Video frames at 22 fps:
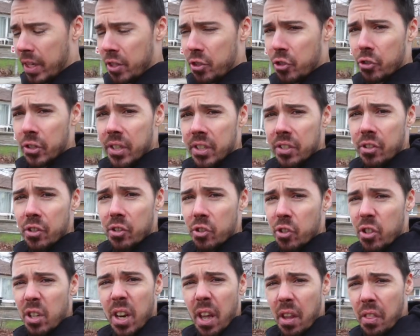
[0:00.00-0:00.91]
injuries.
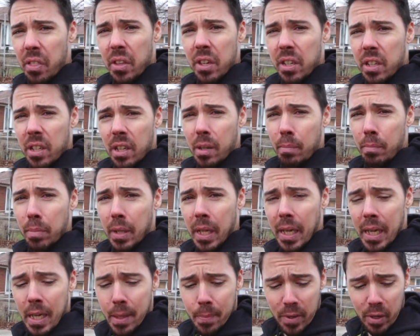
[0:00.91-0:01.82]
There's nothing to
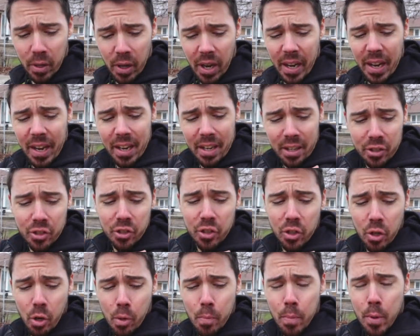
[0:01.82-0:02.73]
complain about. I had a
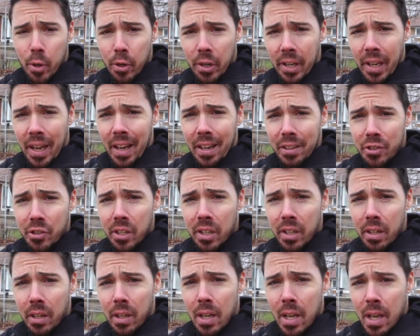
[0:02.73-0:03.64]
snowboarding
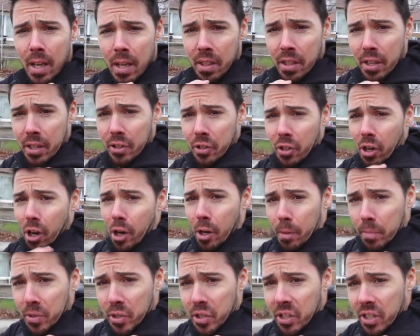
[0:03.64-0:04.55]
accident. This
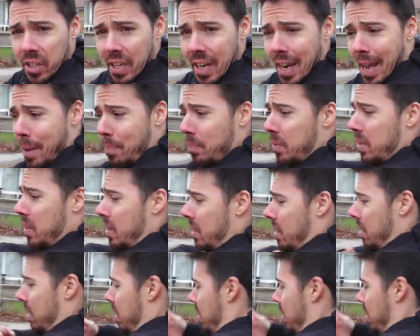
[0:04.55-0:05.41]
arm snapped